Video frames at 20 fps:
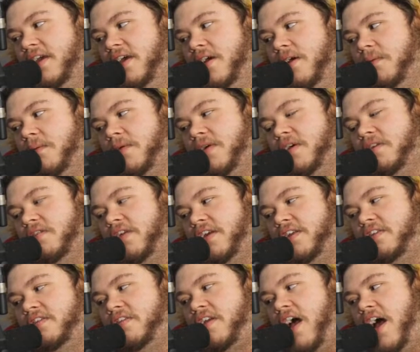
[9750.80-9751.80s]
whereas like
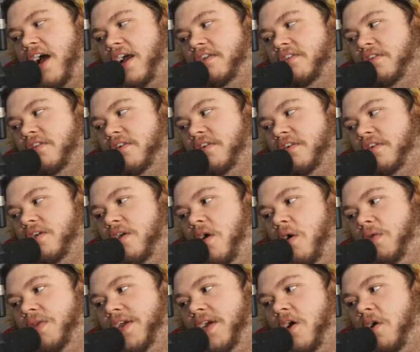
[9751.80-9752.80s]
stocks are
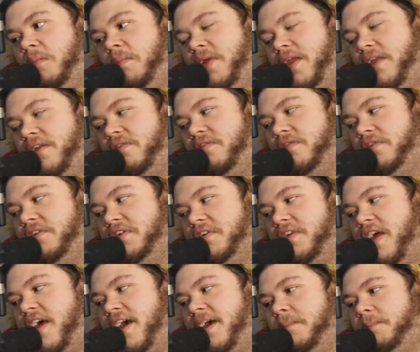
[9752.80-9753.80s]
only open at a certain
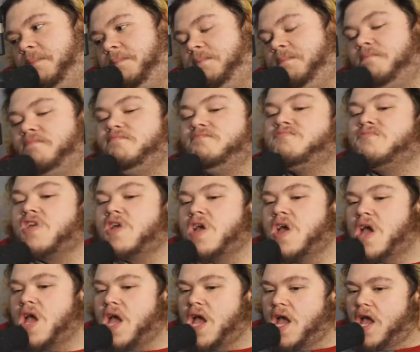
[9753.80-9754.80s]
time.
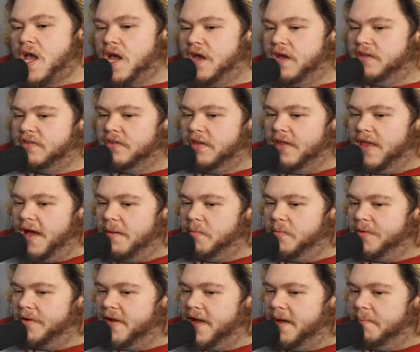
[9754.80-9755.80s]
It's a lot
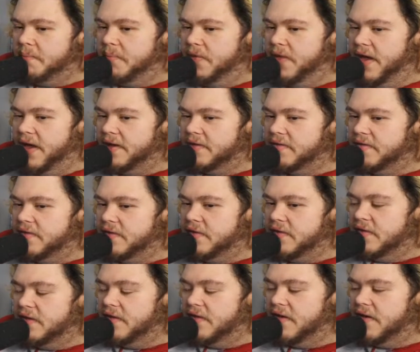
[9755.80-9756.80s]
more complex.
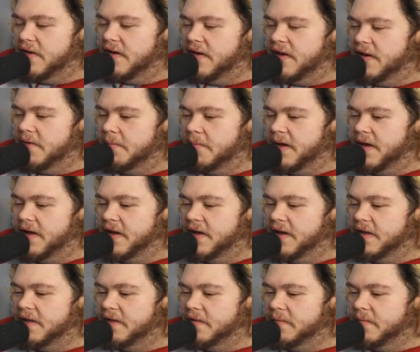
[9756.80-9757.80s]

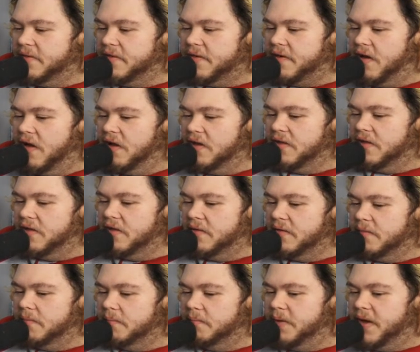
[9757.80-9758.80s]
What's it called?
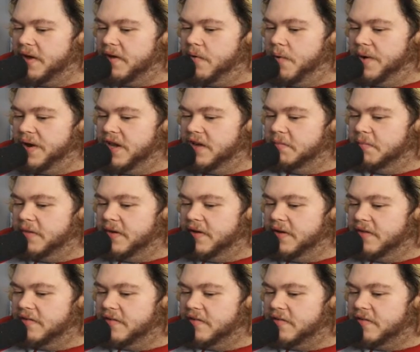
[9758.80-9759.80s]
Bitcoin is,
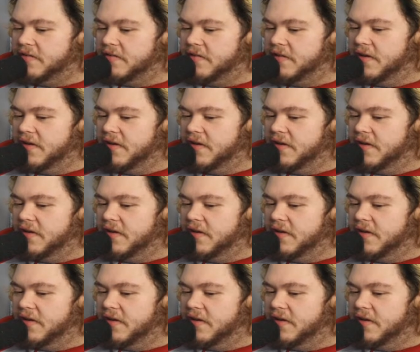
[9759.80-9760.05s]
because